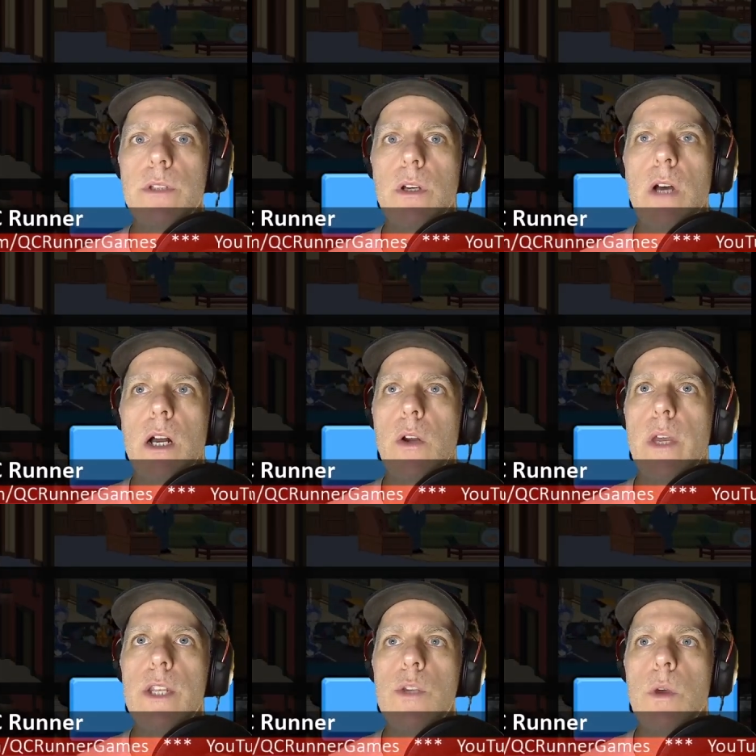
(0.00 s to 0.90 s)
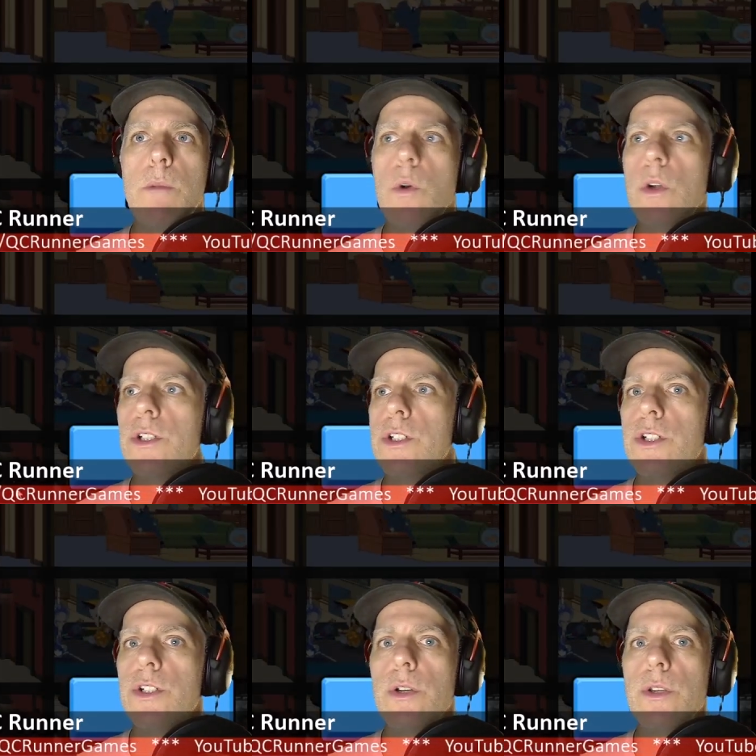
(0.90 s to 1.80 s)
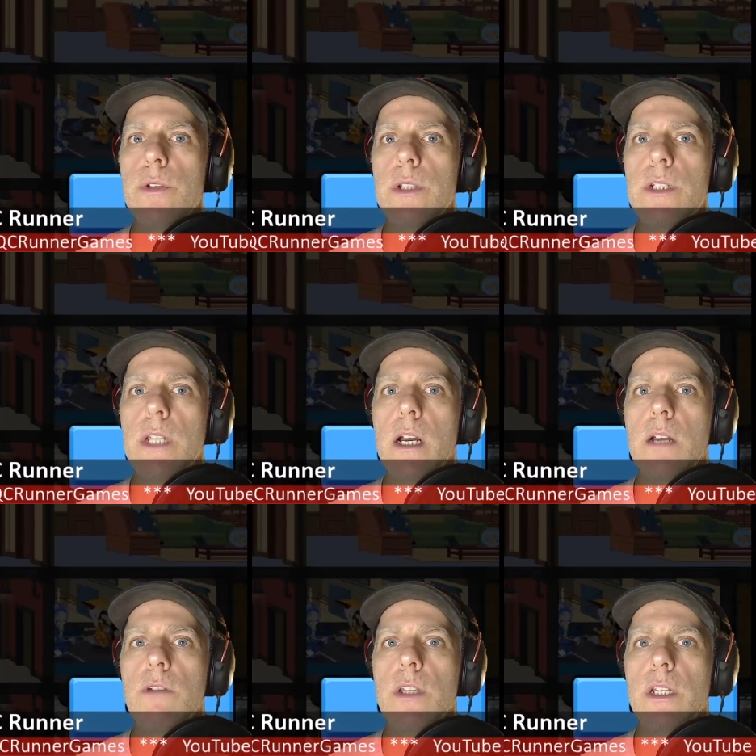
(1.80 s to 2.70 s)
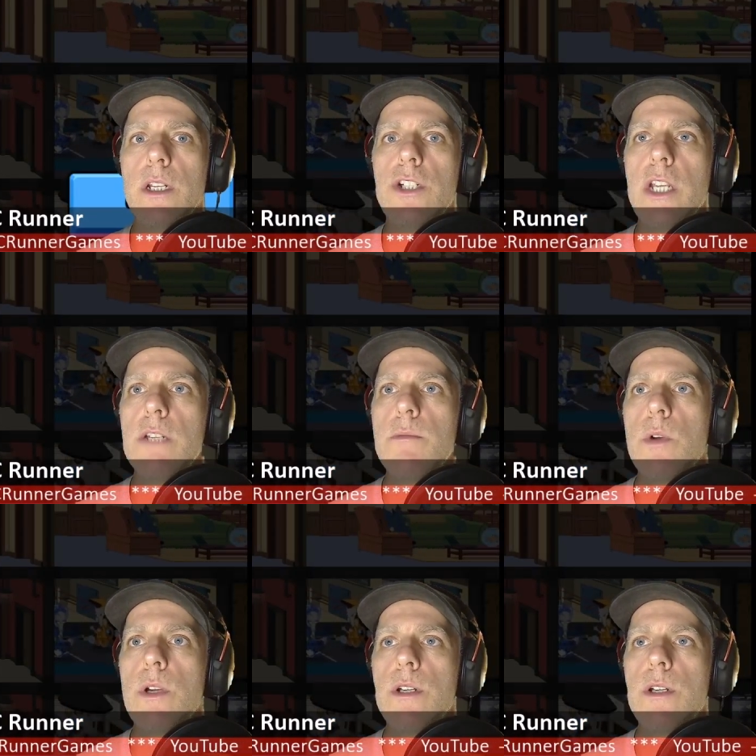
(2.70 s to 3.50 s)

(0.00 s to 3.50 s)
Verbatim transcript: I'll go ahead and do one more just to show you. It's not really going to change more.